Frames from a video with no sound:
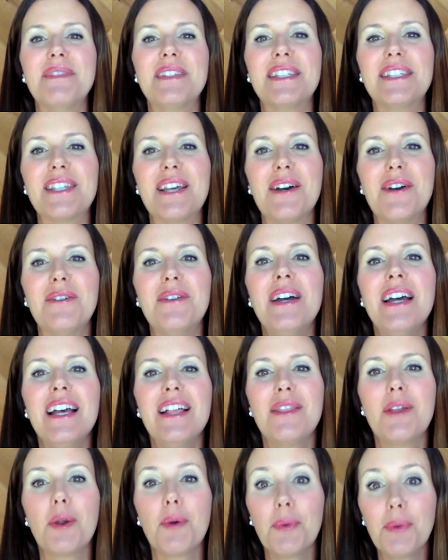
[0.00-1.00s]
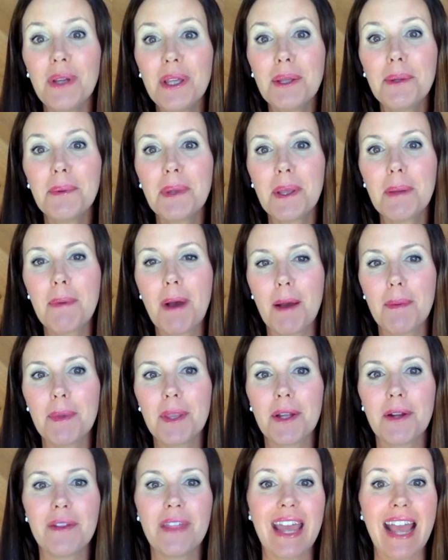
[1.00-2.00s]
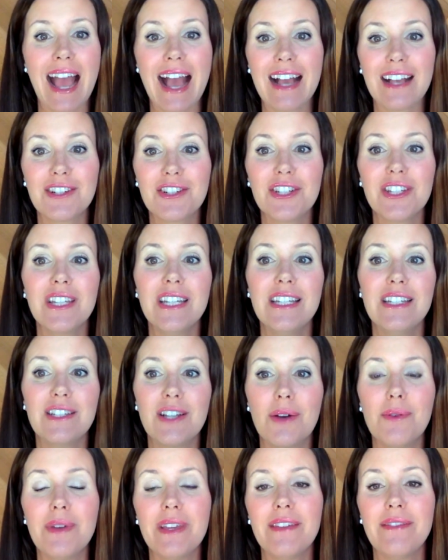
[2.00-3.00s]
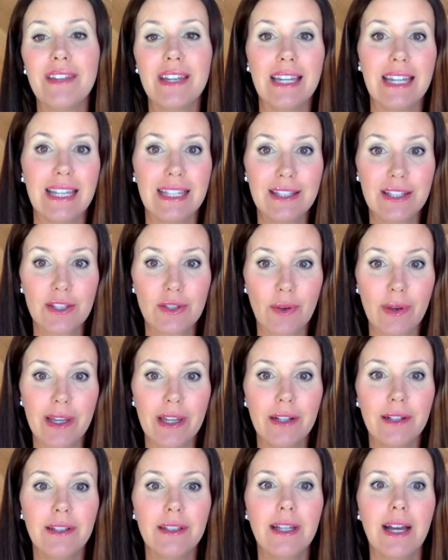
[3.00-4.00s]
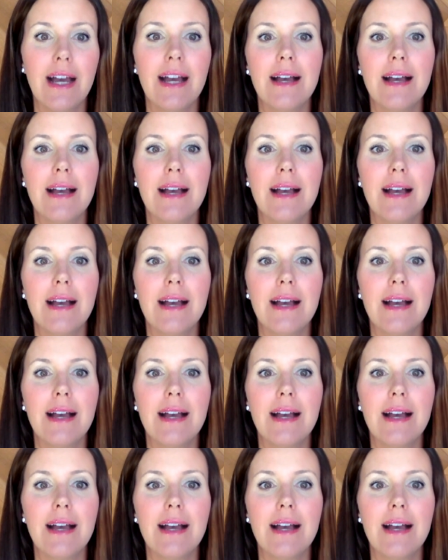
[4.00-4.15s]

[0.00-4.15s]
So they're really, really popular. They actually don't even need soil.